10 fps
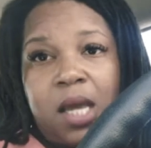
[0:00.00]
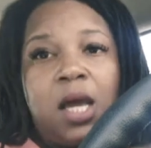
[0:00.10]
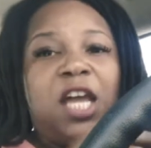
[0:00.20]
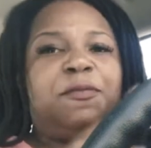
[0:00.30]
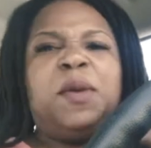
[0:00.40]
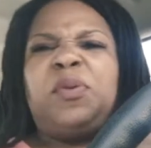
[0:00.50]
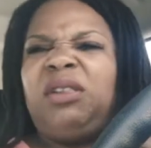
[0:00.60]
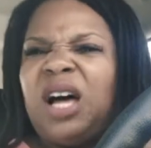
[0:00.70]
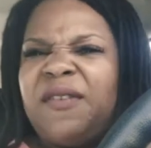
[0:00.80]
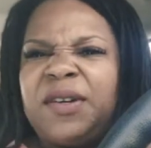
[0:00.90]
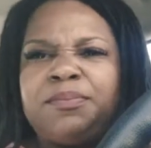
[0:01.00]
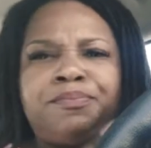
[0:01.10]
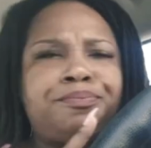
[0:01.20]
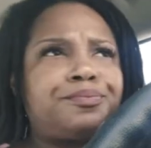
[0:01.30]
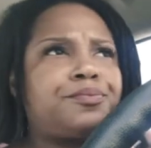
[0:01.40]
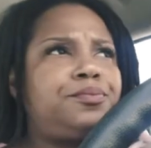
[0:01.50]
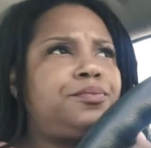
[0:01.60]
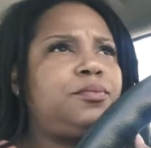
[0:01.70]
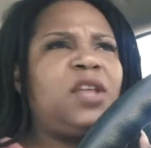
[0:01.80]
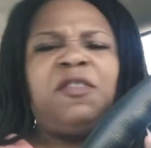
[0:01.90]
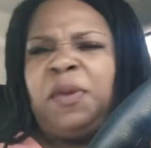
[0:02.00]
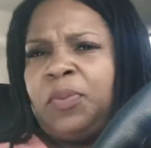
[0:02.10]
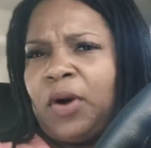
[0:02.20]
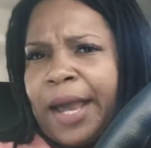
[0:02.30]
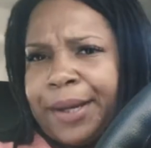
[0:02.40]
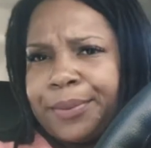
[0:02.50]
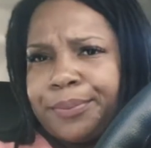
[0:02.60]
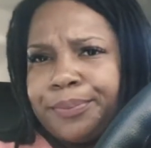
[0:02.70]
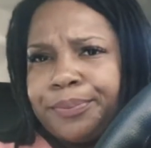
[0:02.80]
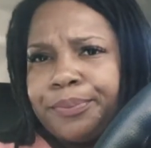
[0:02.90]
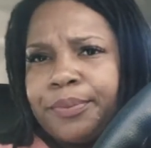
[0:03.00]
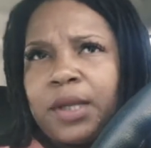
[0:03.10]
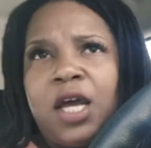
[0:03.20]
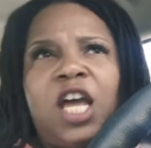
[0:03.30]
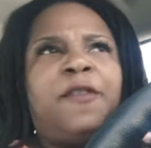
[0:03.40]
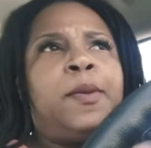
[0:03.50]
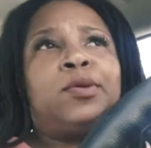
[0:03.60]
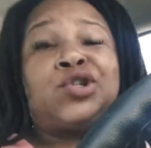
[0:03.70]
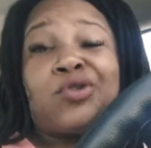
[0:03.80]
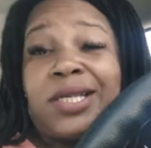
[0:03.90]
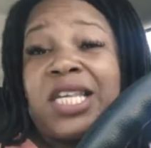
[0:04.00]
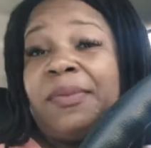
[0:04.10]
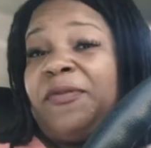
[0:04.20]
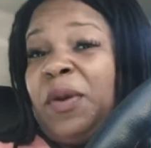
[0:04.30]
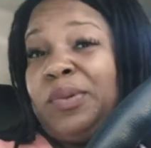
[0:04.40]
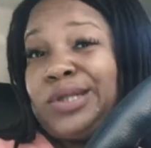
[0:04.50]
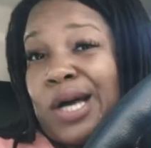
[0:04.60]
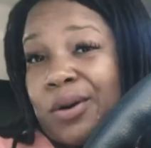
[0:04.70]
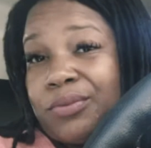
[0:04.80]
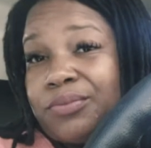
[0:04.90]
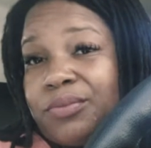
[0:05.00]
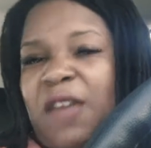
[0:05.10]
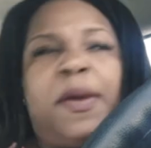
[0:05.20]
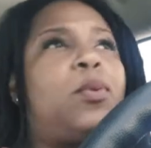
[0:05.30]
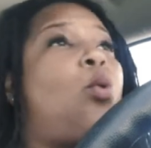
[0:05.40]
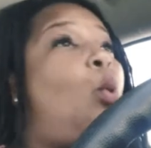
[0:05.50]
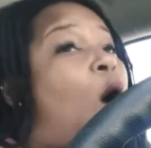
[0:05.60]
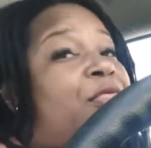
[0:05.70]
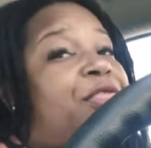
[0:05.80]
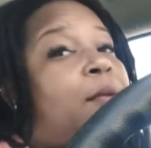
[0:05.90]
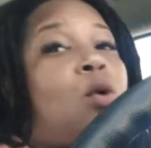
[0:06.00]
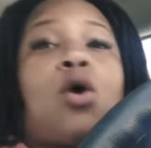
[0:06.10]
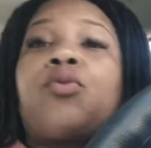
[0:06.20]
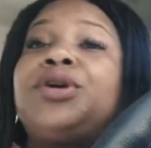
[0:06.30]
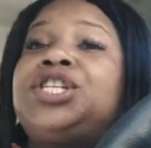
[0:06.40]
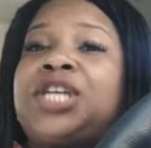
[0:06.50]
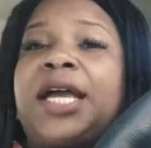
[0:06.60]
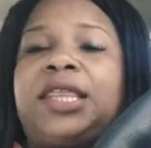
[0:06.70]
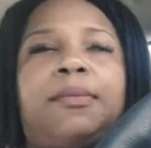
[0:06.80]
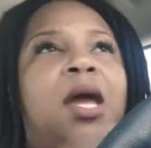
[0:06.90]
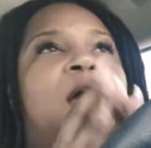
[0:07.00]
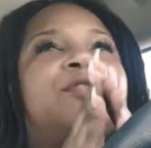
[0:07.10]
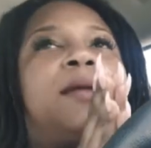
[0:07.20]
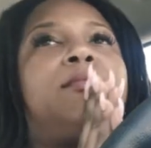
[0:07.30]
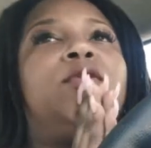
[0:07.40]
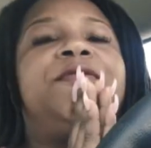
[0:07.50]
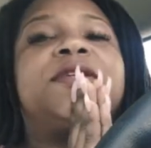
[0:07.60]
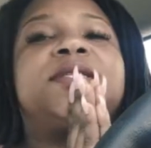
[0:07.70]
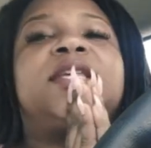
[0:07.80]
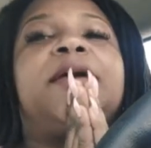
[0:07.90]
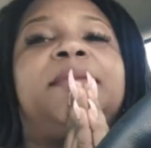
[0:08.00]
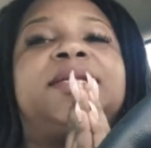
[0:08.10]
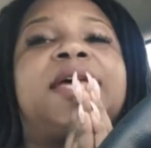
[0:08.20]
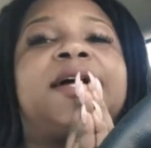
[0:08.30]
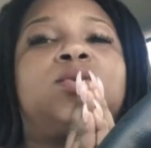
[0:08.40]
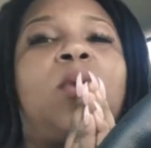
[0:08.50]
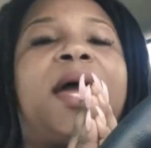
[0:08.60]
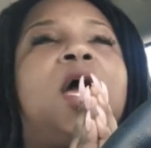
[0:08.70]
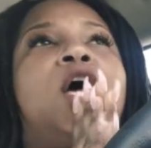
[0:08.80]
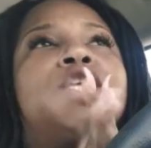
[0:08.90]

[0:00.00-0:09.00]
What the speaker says: If people love them, if people hate them, if people trust them, if people don't, if people want them or reject them, they move the same exact way.